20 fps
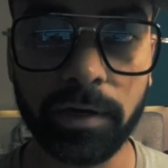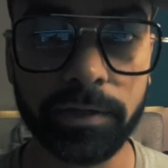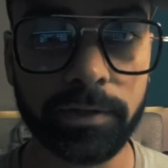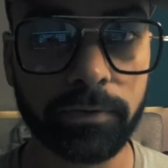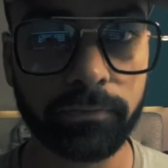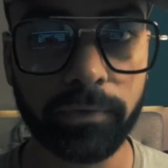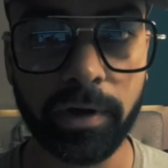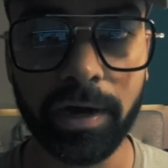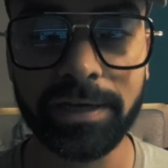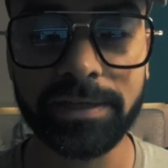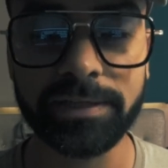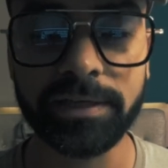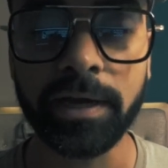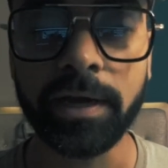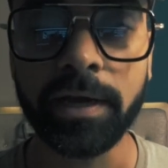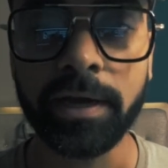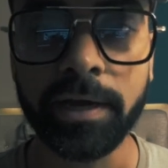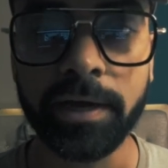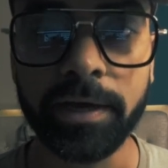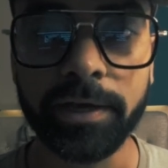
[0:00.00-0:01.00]
Otherwise,
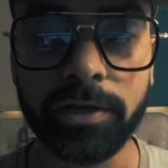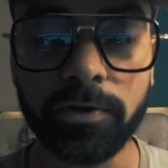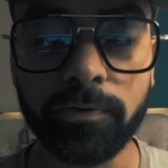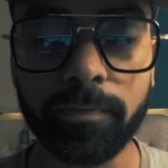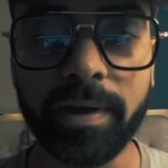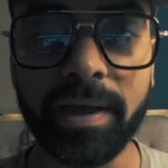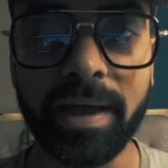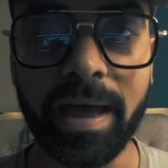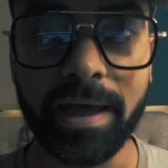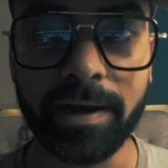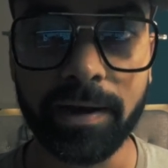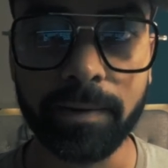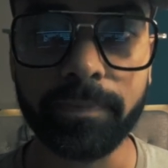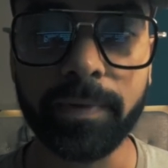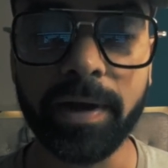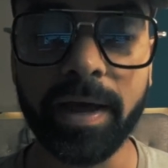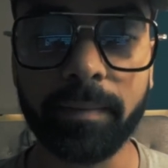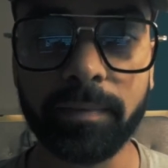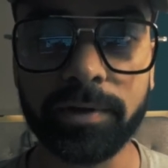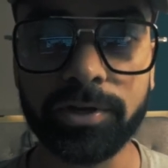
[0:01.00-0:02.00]
you may end up
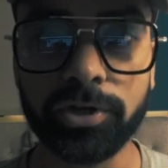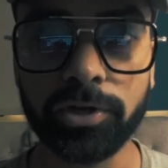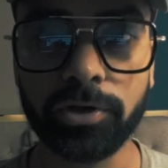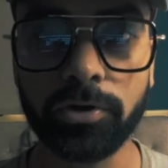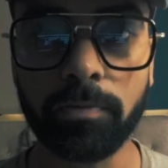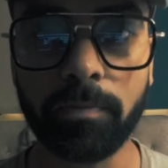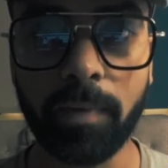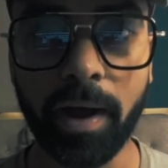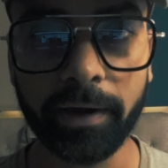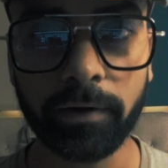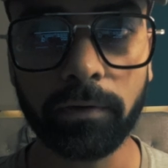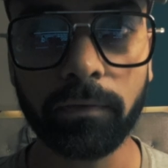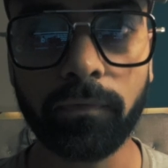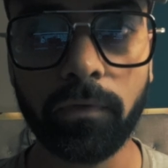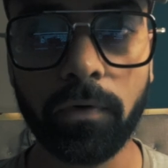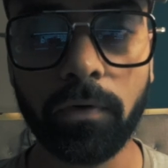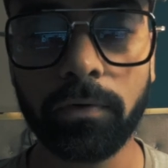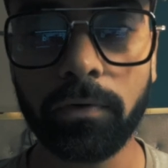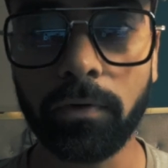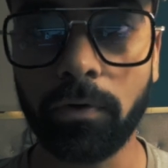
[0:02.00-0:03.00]
damaging your
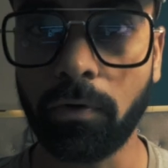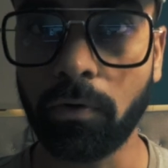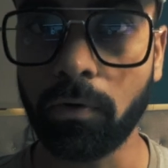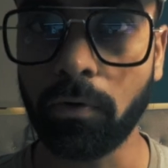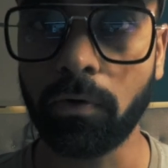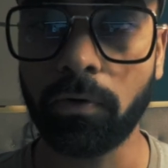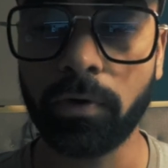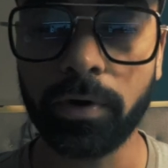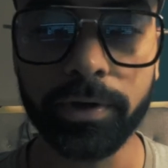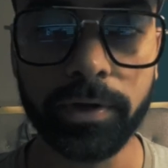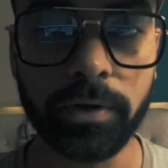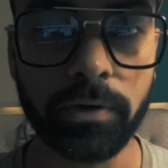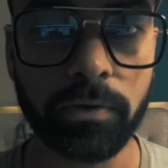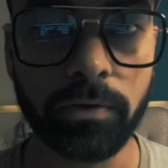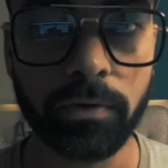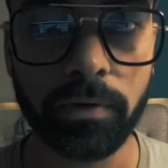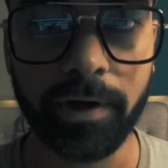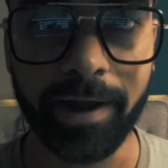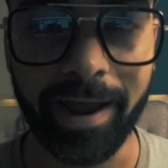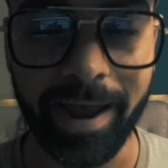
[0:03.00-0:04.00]
microphone or
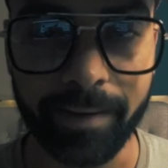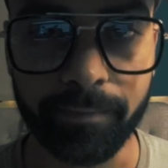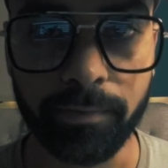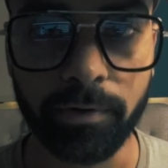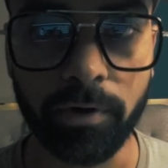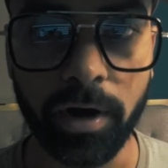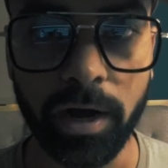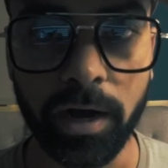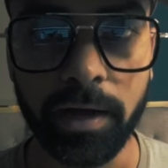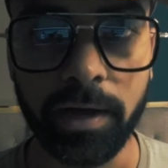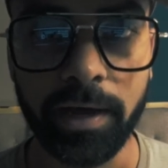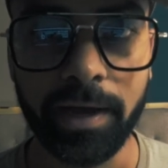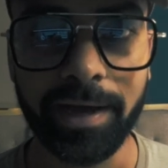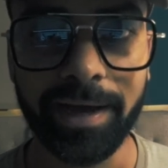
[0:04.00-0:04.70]
your camera.